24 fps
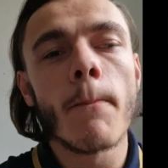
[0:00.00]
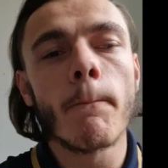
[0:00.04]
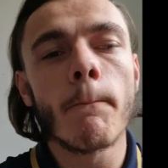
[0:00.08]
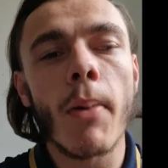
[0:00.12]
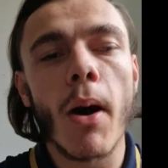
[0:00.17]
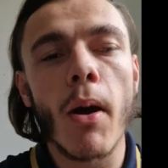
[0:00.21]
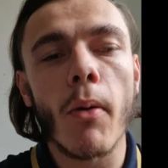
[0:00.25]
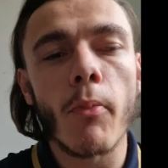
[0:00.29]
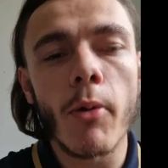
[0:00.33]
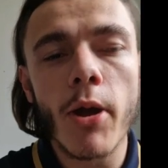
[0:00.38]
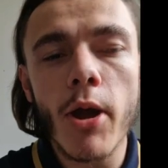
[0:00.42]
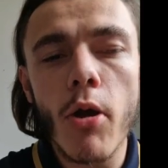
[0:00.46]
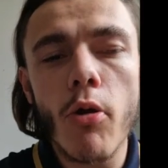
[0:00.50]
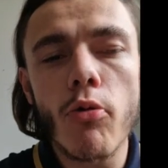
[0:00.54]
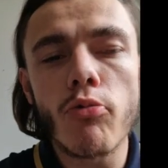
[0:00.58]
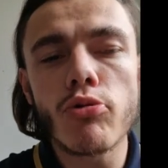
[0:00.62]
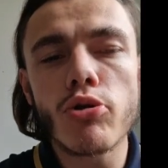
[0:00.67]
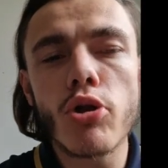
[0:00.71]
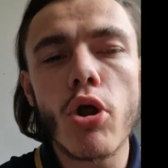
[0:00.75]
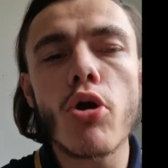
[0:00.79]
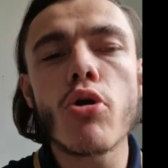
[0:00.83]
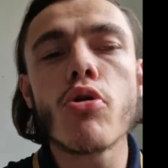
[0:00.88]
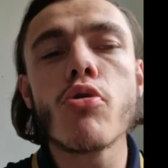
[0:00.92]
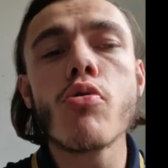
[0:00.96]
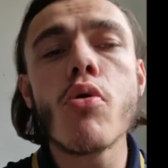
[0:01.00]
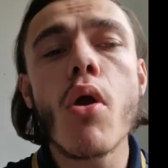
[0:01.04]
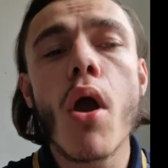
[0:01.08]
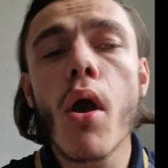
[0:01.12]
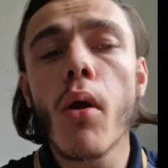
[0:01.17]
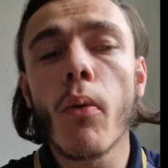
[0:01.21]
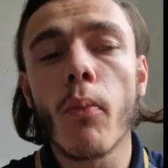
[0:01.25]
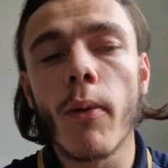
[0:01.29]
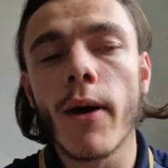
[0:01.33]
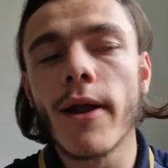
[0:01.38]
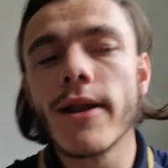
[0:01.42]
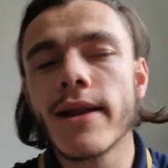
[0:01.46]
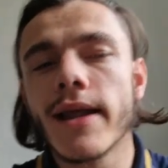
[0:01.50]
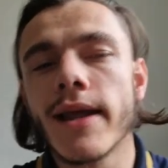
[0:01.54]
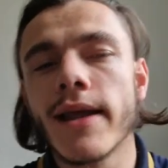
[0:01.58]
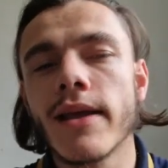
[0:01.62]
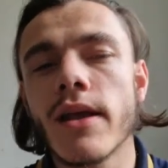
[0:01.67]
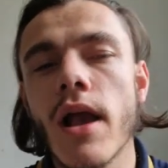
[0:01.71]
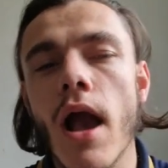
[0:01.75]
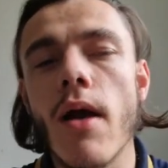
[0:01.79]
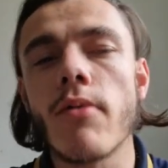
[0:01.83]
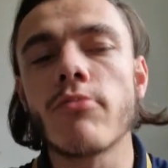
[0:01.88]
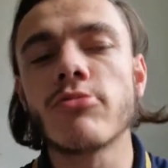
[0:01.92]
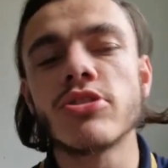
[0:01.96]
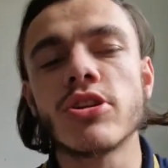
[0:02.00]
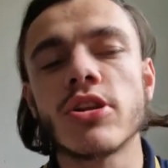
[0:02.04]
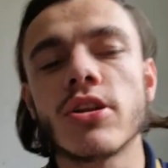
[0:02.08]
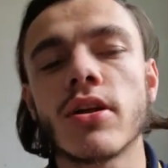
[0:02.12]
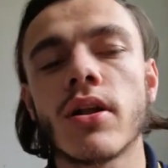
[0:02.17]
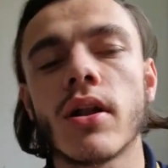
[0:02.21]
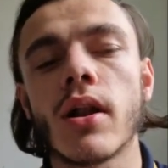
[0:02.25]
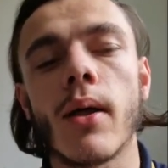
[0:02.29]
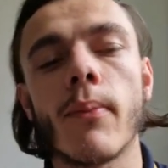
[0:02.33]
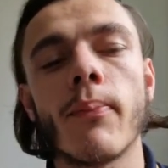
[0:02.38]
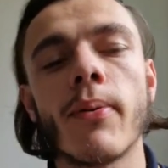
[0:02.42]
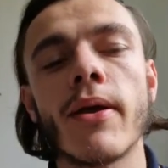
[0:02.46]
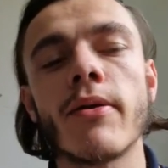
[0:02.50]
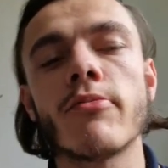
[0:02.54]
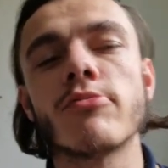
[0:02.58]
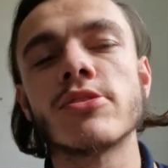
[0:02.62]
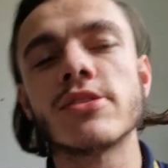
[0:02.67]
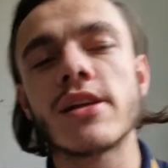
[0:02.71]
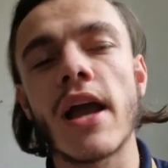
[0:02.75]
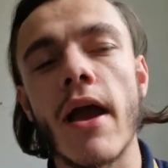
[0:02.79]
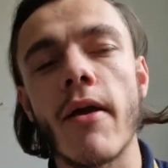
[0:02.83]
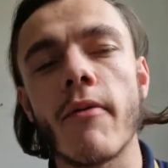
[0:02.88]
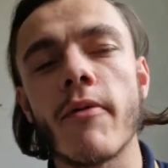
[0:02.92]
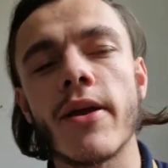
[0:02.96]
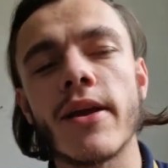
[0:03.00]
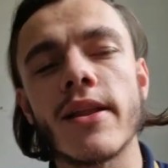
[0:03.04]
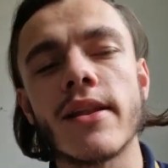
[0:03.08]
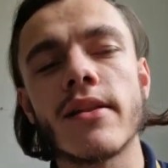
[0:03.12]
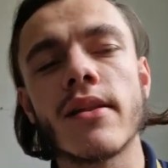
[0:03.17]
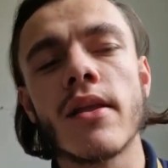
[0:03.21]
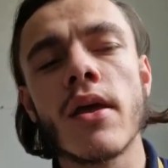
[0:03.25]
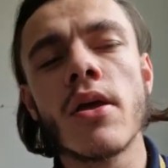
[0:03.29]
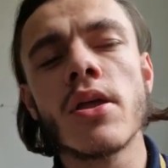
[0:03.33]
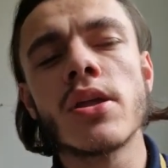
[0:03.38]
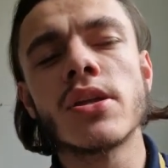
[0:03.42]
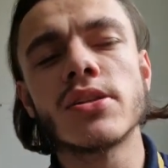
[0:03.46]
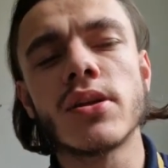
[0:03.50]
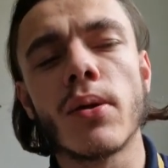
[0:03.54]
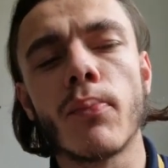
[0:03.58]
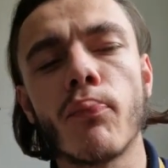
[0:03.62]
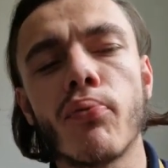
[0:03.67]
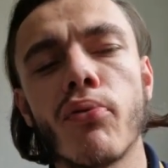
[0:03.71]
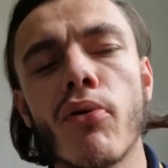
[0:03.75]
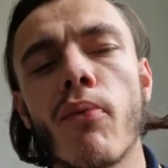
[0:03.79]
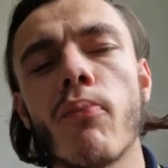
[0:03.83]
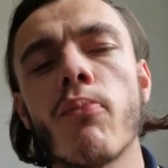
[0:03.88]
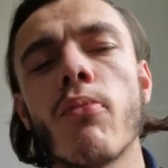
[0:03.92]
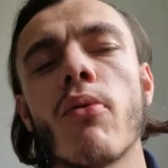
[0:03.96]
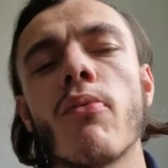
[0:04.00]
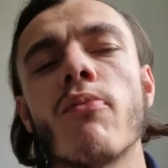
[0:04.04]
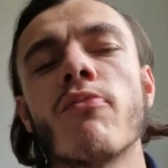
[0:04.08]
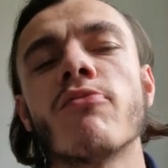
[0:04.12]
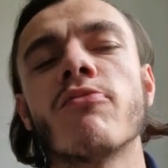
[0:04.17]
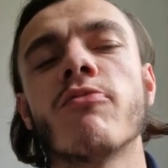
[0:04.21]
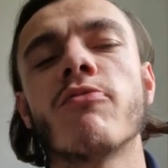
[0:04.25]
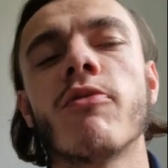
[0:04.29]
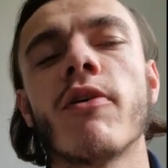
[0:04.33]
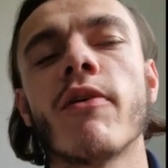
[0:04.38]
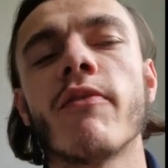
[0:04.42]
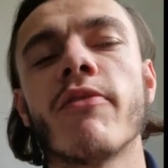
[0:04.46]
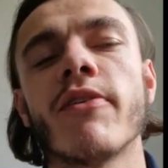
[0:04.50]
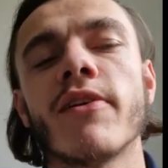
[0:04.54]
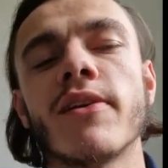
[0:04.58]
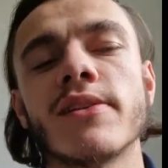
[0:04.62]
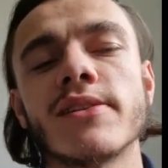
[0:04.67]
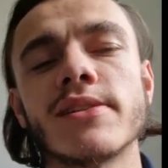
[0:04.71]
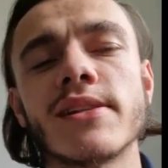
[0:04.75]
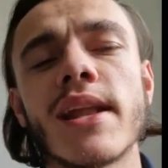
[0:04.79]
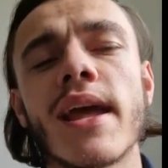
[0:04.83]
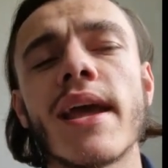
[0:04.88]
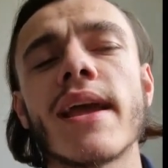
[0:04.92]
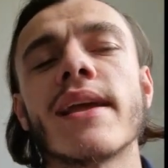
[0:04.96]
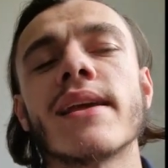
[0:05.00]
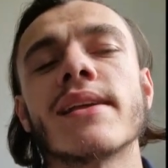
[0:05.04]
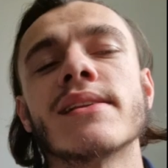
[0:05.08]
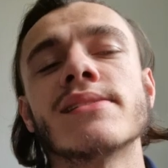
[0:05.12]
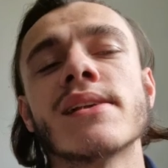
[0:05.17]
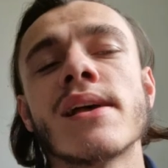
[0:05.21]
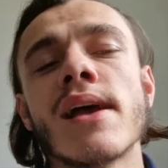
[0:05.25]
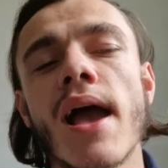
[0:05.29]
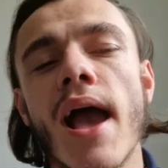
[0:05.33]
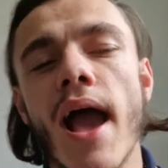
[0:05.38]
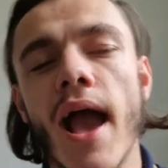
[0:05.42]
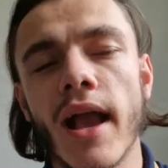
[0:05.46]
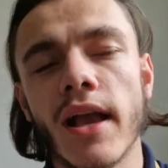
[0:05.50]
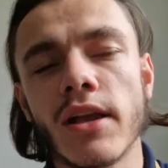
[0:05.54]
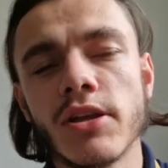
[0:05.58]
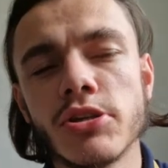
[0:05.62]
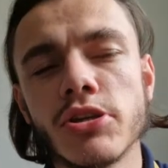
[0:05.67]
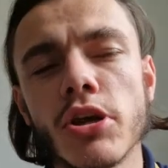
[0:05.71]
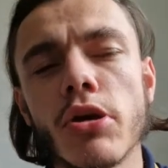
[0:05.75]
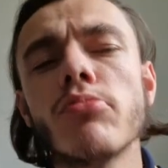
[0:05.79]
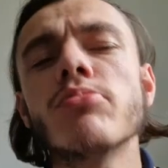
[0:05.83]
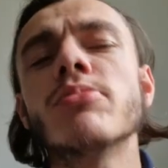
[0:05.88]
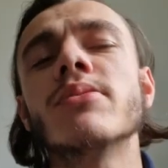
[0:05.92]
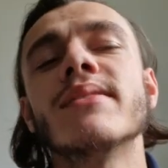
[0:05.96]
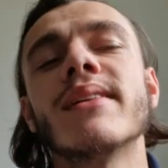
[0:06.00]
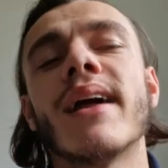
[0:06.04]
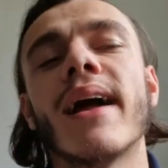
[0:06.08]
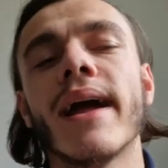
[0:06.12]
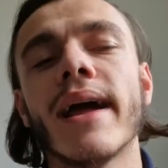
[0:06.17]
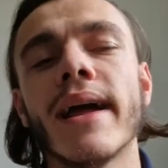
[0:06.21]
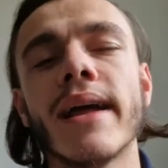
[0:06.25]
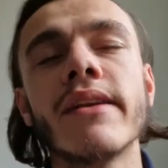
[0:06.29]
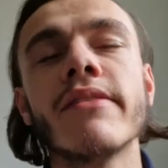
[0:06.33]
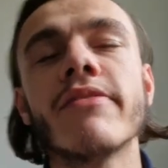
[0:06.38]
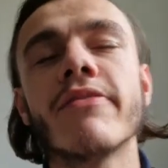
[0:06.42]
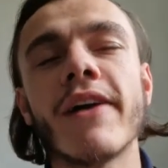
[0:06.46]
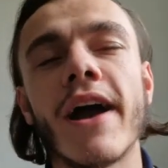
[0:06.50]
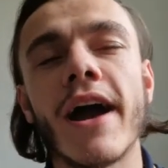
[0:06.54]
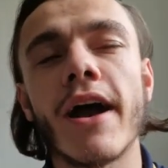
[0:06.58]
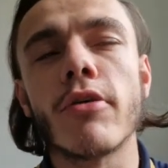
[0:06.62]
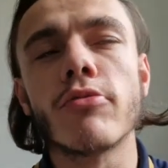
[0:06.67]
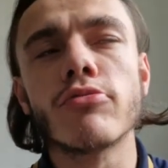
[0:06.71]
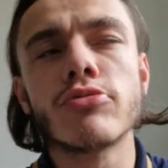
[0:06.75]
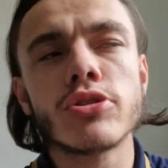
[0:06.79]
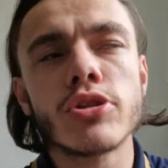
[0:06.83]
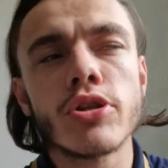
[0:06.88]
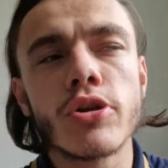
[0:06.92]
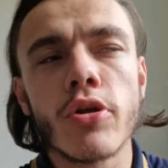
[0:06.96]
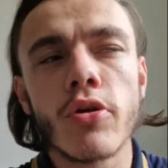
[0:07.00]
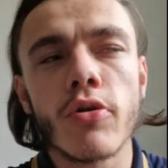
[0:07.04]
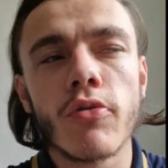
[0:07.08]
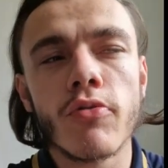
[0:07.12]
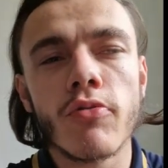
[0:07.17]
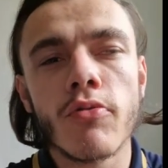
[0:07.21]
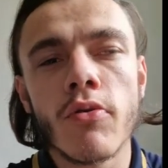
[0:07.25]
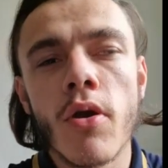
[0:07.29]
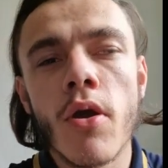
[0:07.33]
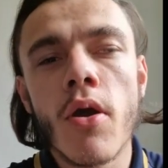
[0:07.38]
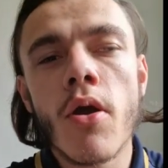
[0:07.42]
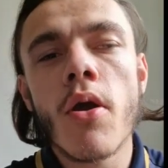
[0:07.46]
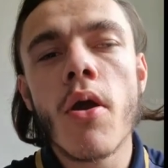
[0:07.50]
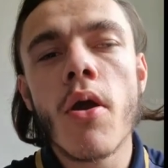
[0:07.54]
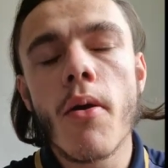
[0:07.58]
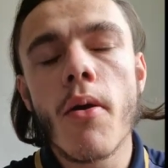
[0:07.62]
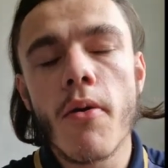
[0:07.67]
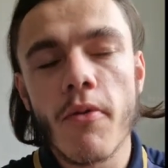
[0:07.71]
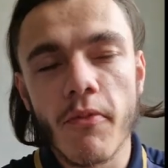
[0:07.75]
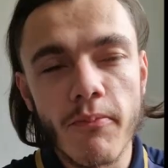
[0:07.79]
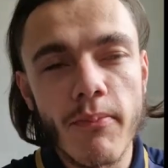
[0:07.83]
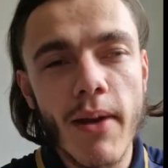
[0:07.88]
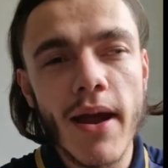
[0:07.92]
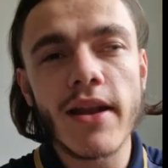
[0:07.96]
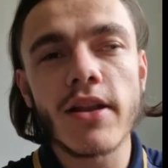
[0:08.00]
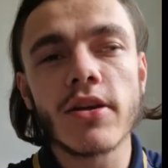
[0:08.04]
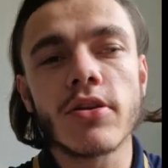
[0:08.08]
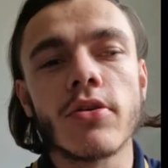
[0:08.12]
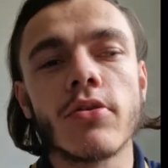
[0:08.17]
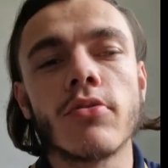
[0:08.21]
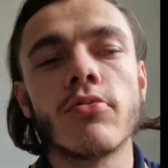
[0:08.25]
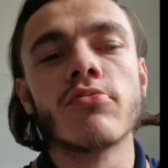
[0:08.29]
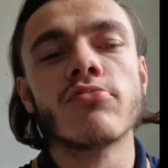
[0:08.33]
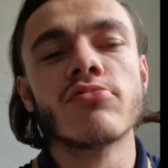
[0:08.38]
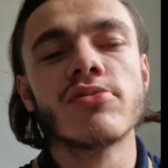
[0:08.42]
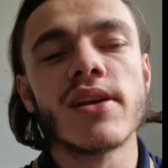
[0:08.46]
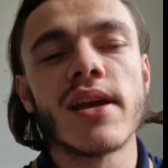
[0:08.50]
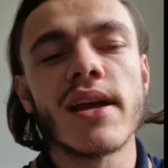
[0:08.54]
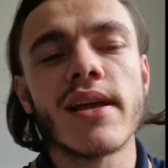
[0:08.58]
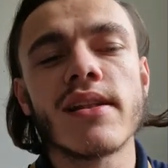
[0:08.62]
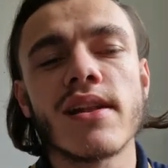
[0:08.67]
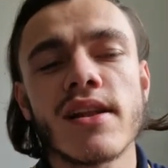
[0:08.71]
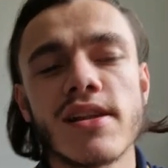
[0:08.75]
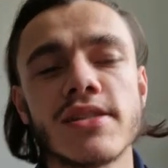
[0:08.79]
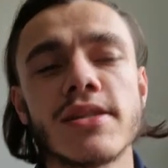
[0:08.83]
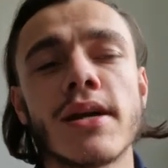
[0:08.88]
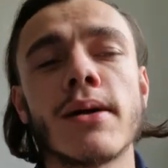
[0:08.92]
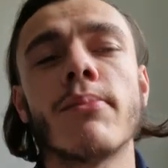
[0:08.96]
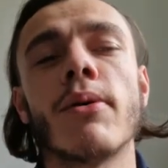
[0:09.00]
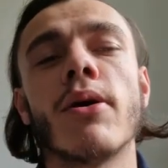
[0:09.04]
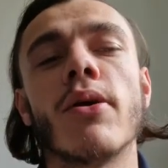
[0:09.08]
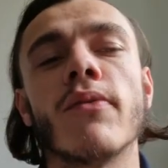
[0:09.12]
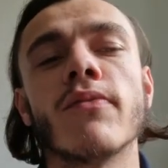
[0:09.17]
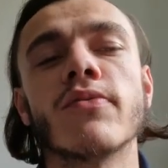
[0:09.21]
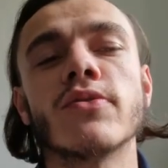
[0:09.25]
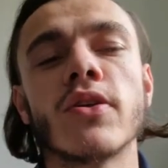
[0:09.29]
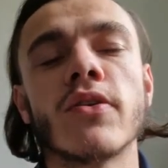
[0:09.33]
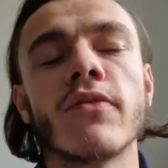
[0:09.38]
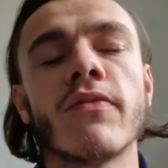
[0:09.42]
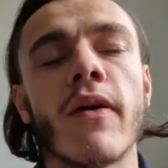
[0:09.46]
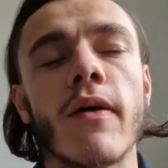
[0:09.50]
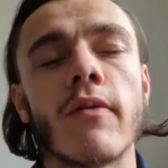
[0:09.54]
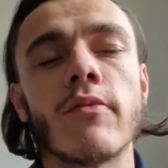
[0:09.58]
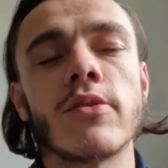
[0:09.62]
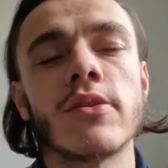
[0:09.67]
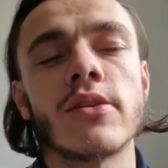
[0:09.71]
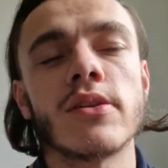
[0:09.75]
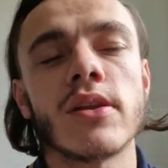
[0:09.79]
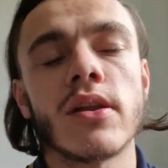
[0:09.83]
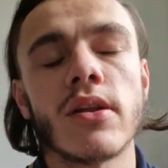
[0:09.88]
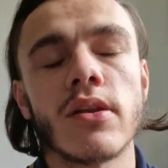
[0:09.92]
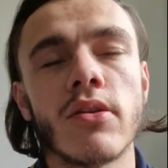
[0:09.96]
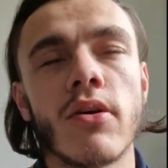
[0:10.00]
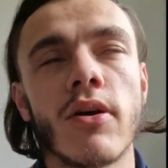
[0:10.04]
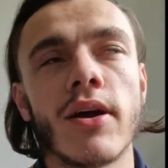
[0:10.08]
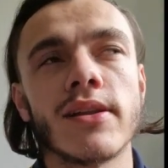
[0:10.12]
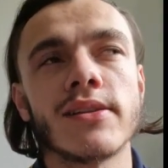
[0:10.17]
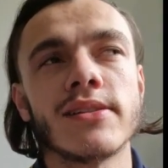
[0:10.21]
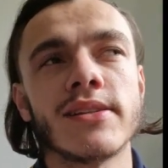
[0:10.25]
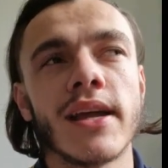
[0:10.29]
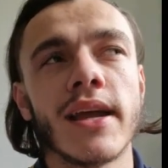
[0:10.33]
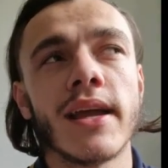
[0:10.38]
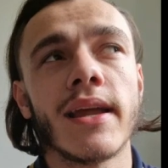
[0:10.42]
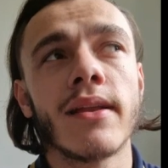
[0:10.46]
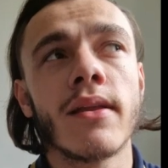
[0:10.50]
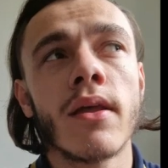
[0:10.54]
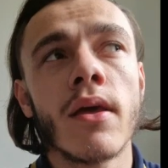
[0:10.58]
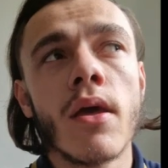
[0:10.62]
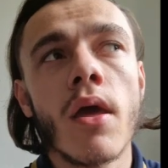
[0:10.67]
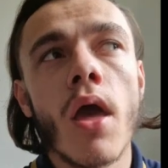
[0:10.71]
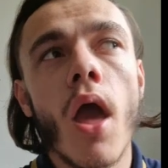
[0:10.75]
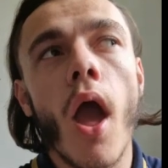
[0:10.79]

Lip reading: But we all knew when he came to the club he was carrying some problems with his knees, and due to that he failed 2 medicals in the summer of 2019,